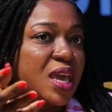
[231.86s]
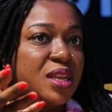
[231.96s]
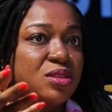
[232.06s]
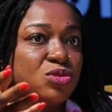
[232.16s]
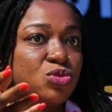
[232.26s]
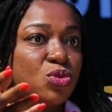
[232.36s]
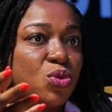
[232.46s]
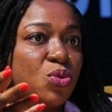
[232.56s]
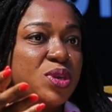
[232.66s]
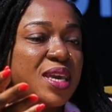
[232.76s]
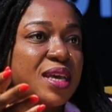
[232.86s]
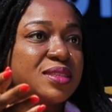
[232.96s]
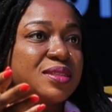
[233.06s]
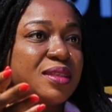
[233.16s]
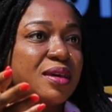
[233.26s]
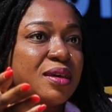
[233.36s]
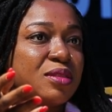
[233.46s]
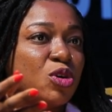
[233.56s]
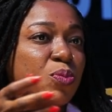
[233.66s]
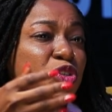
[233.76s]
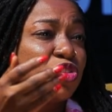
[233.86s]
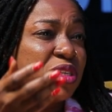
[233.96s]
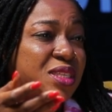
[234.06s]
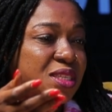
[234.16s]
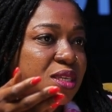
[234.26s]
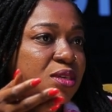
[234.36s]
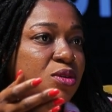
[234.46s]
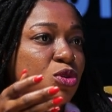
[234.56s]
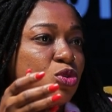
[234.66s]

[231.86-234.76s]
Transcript: And so yes, the opportunity